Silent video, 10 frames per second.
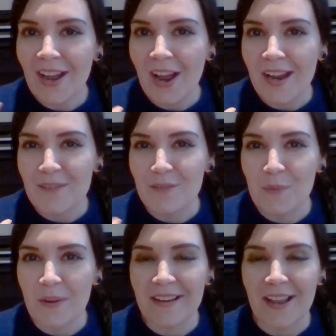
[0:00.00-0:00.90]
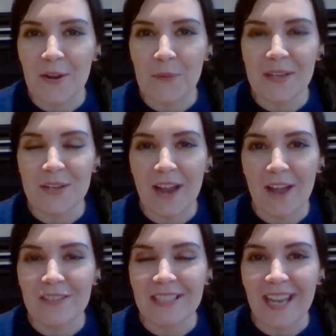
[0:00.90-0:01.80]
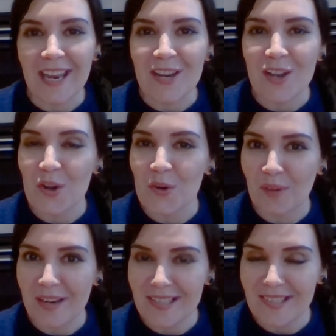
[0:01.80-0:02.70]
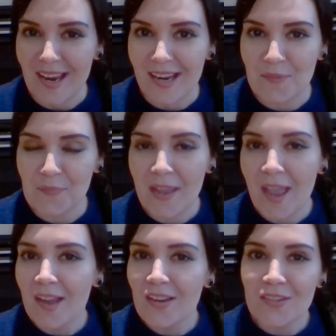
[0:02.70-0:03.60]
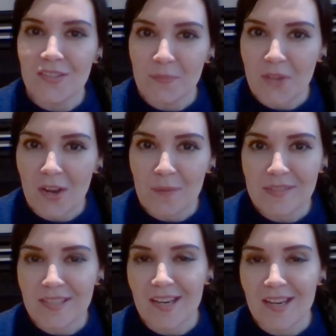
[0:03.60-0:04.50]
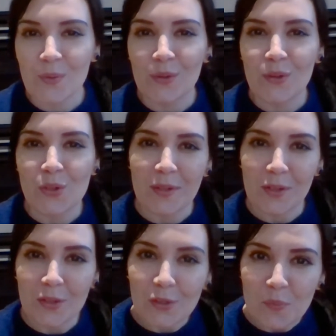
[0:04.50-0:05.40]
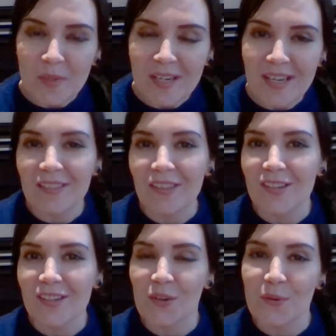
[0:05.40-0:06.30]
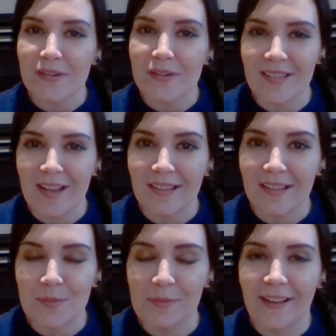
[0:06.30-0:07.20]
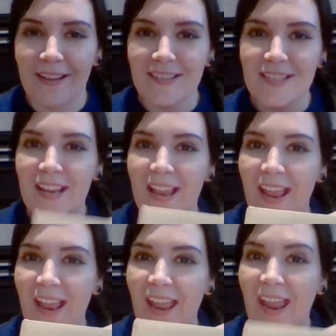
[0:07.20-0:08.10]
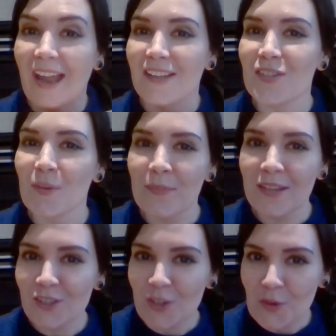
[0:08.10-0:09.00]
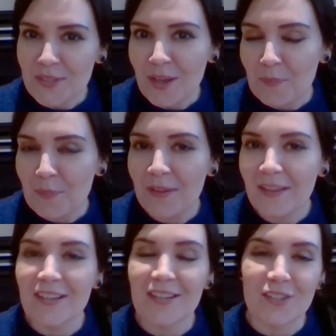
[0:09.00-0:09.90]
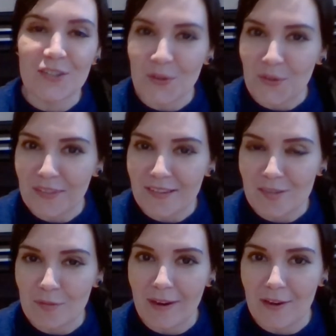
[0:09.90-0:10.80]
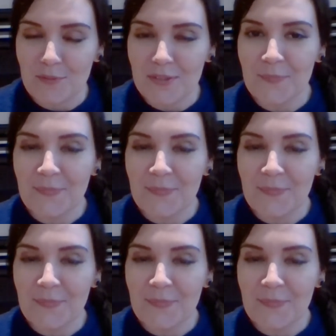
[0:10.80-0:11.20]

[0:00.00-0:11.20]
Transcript: Hi everyone, I hope that you're having a great day. Sometimes days are a little bit gloomy, things aren't going exactly as planned, and something shows up to turn things around.